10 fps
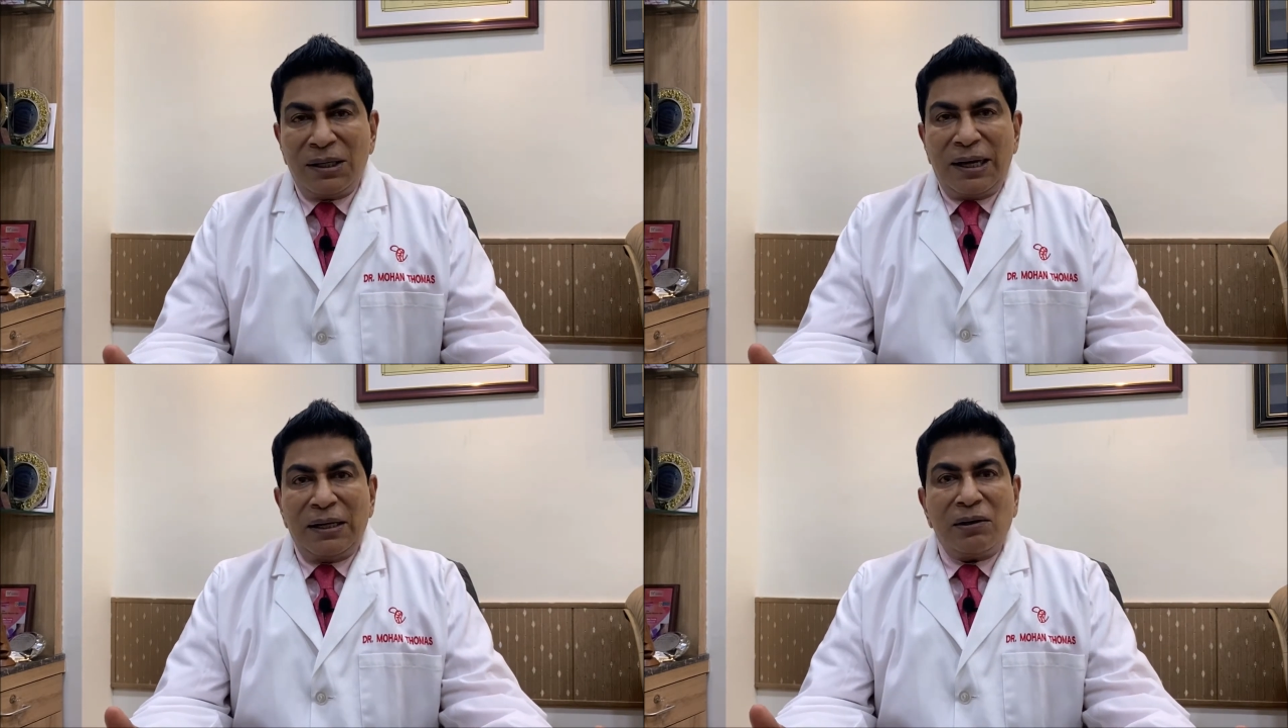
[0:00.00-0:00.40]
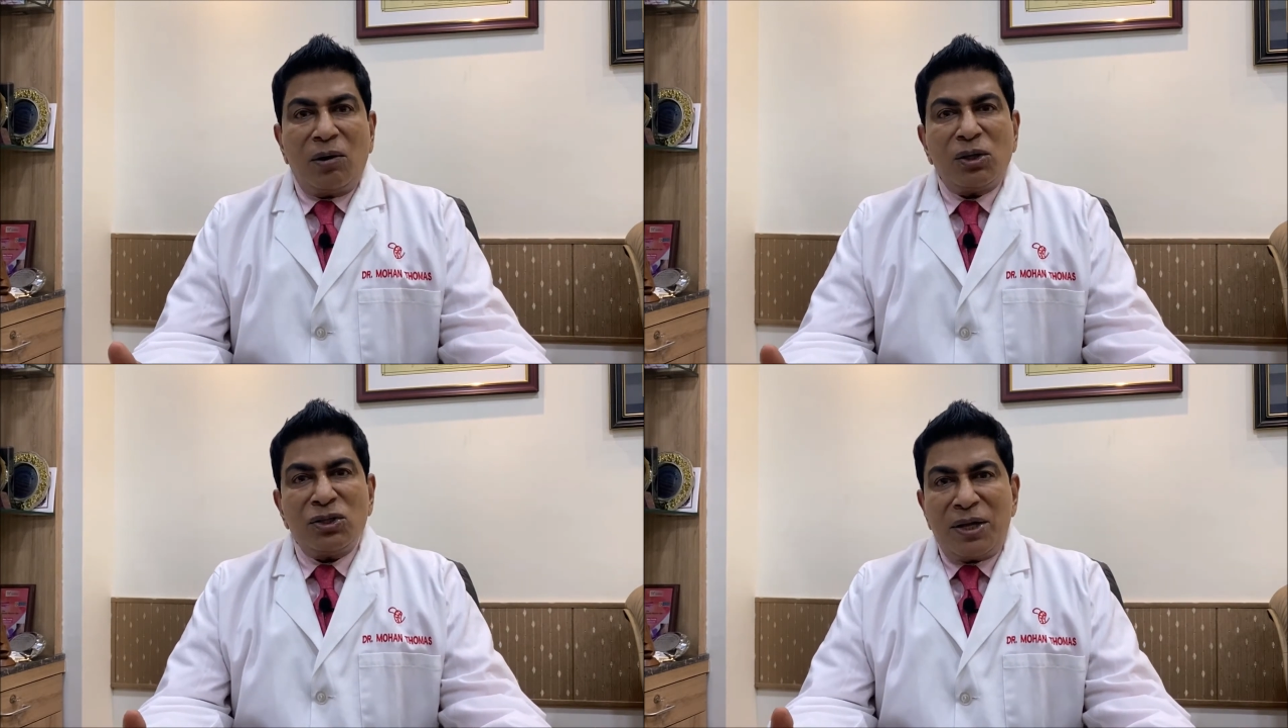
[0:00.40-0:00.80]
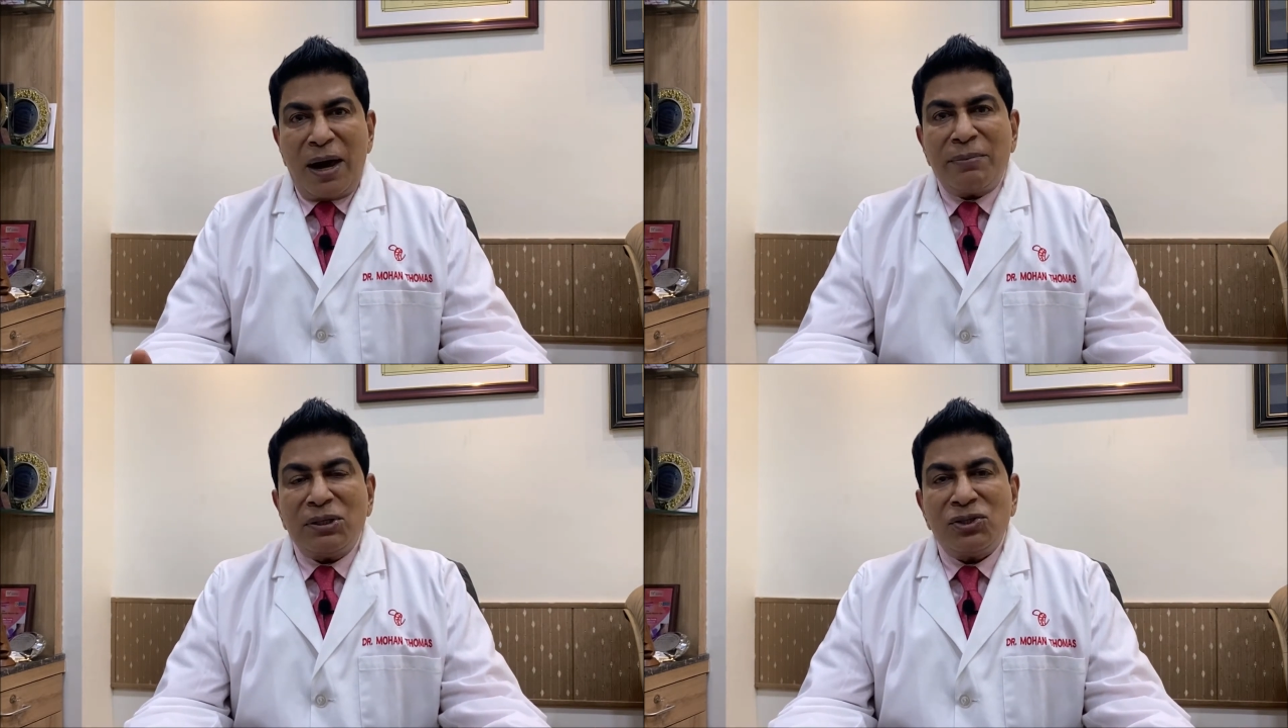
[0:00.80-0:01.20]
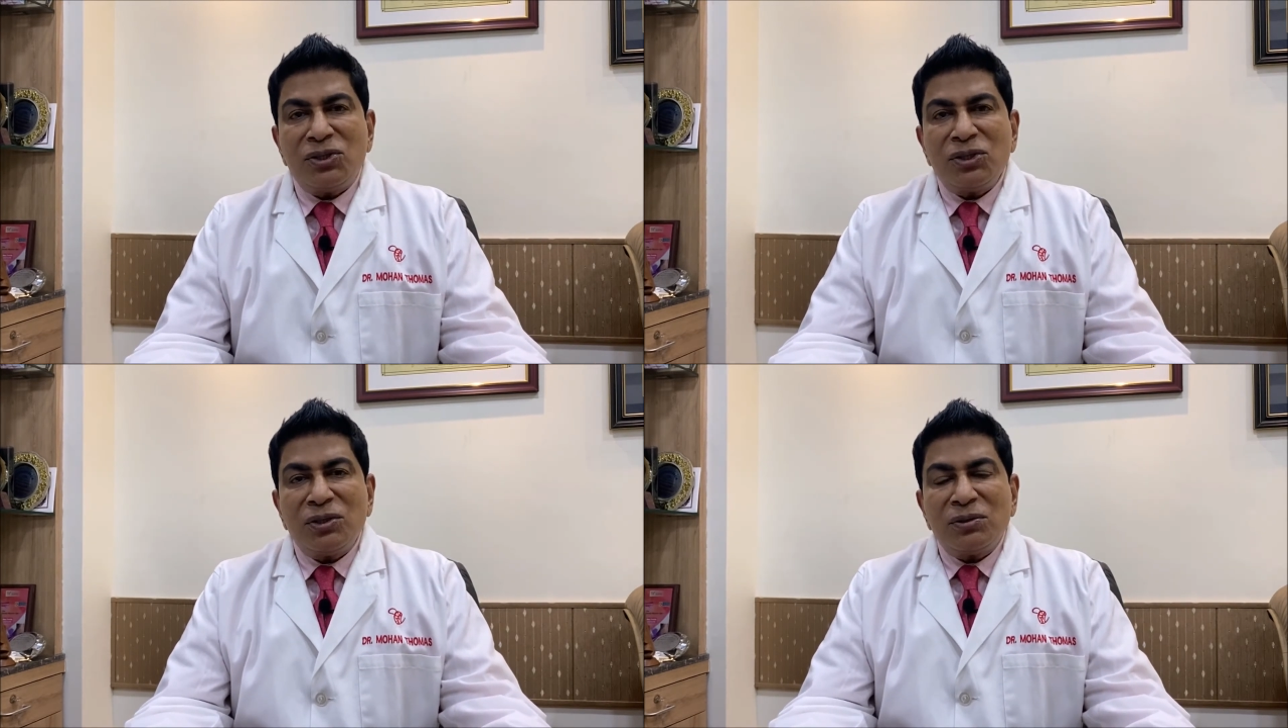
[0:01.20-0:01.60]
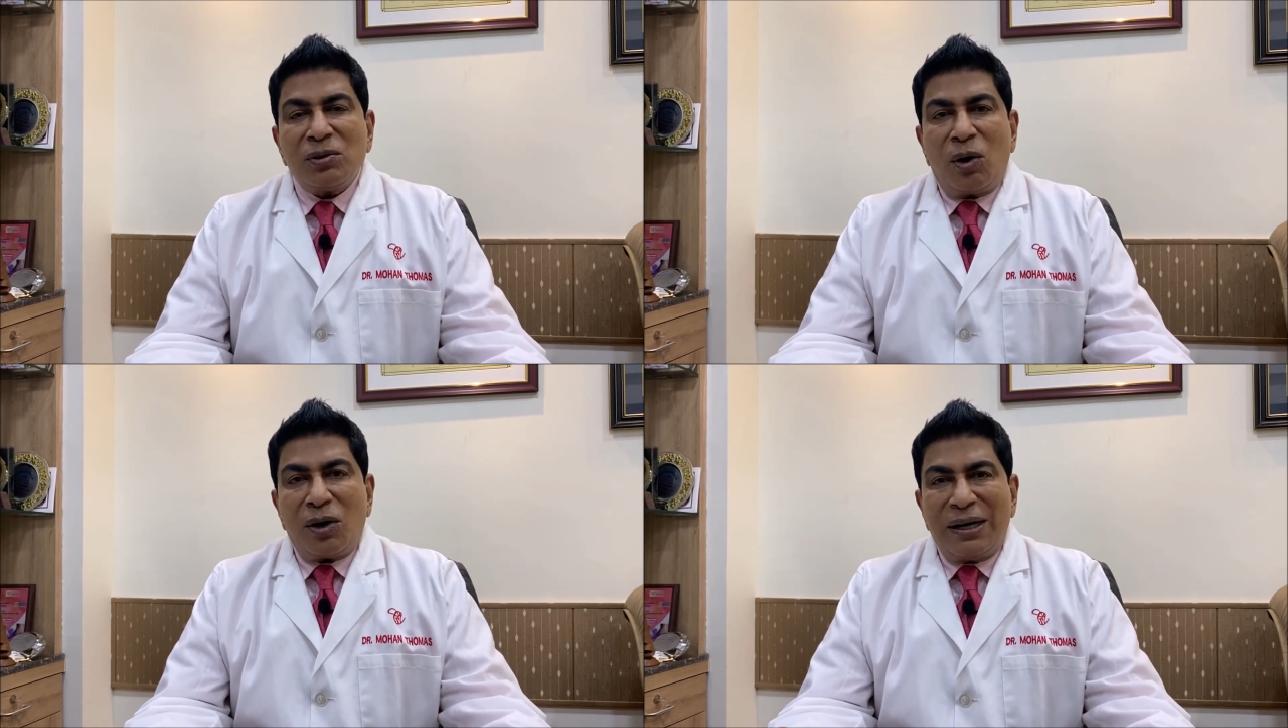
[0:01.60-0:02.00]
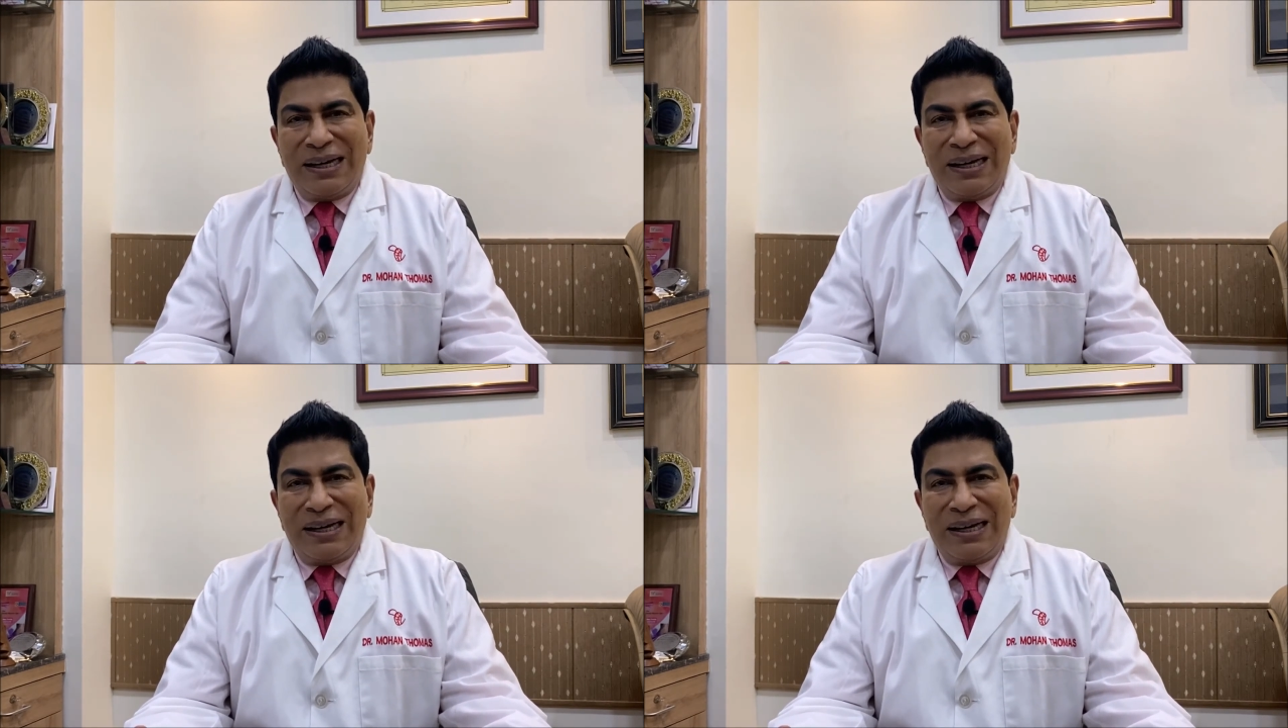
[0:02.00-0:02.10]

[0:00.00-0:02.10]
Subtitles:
and cause damage or